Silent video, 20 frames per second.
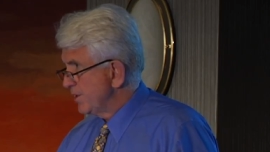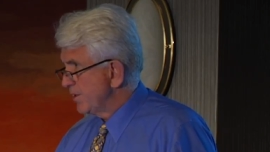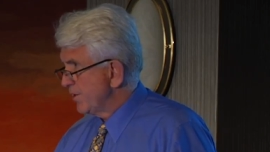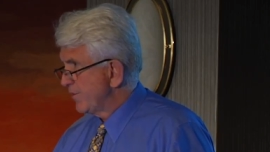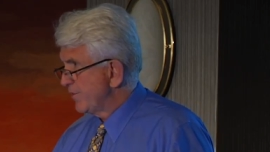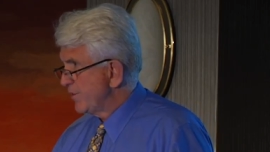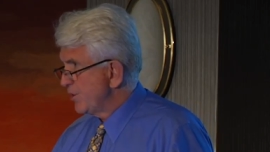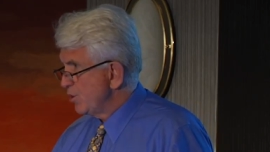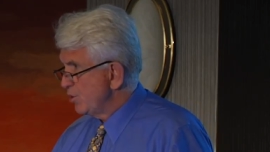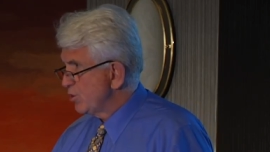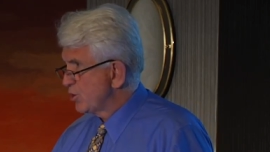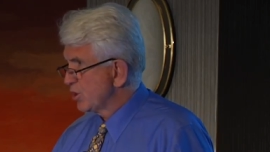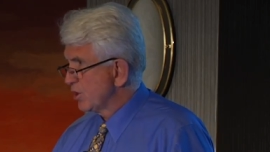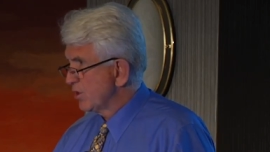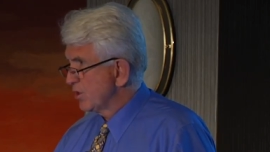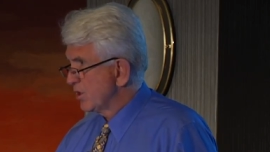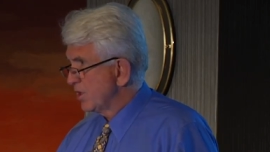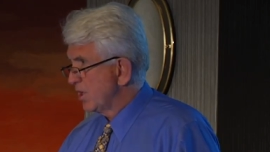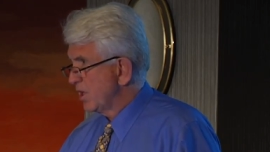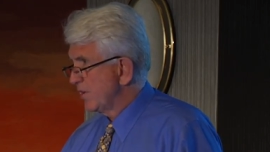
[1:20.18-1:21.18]
the
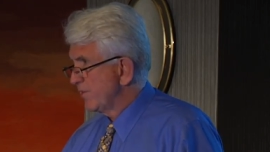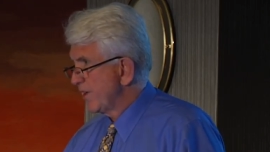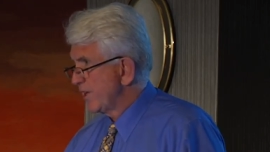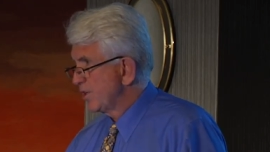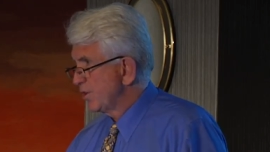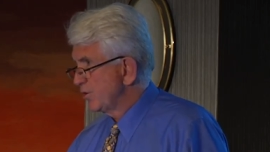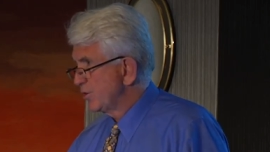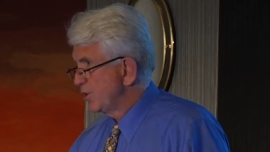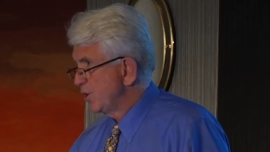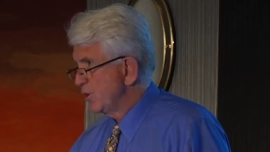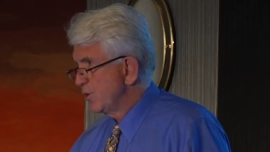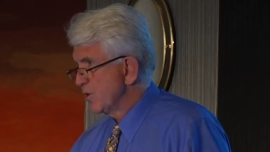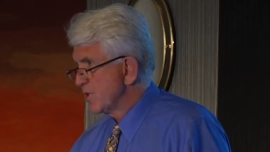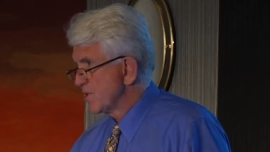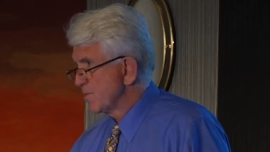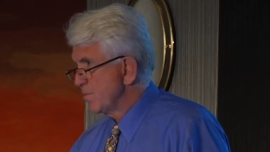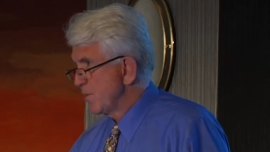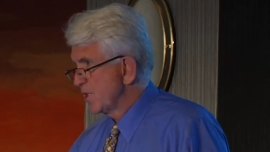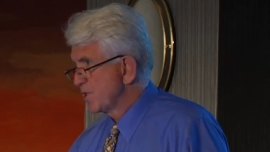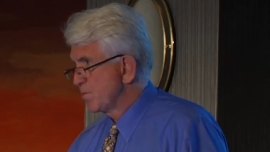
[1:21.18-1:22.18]
future of 802
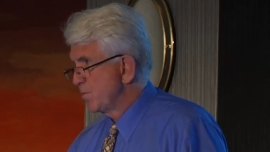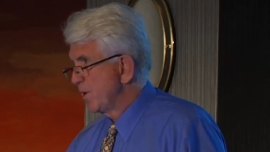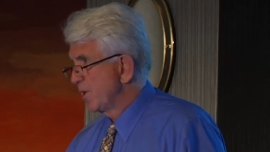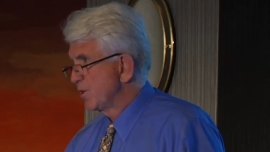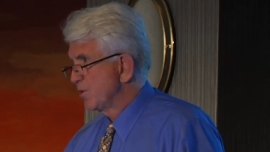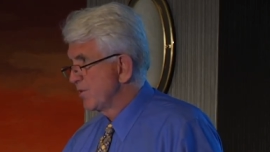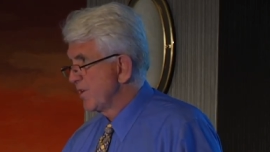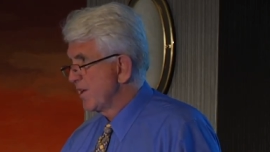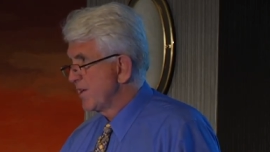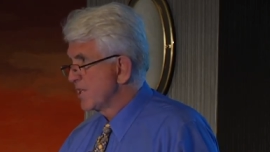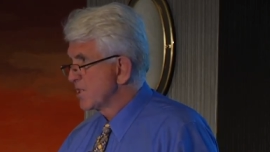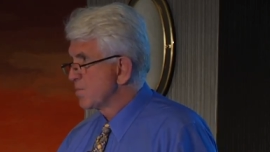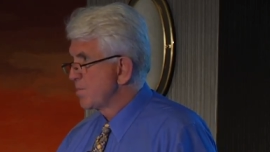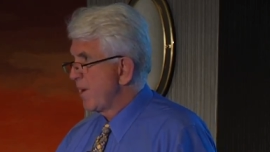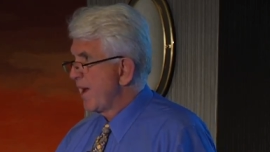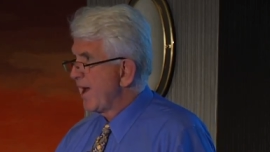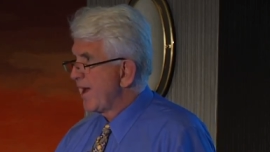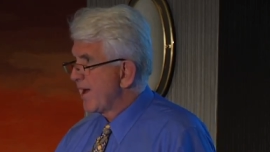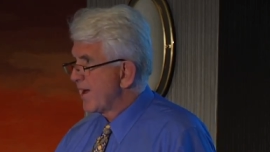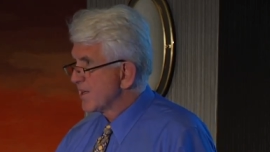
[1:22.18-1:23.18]
is much bigger than its
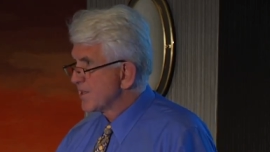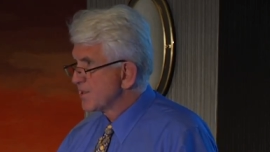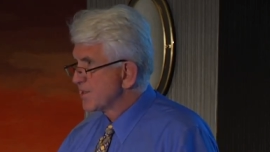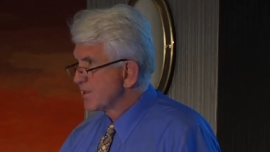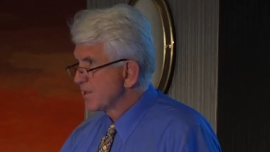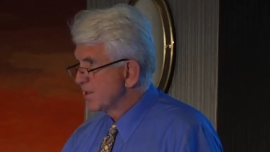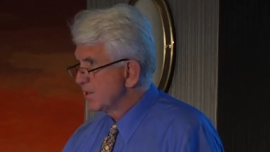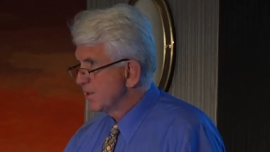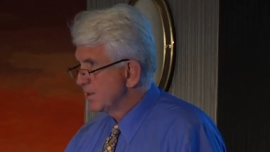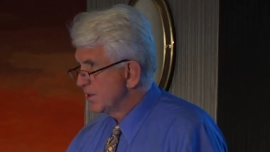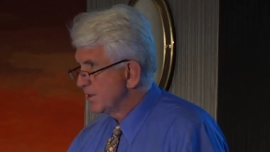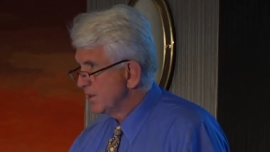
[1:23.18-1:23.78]
past.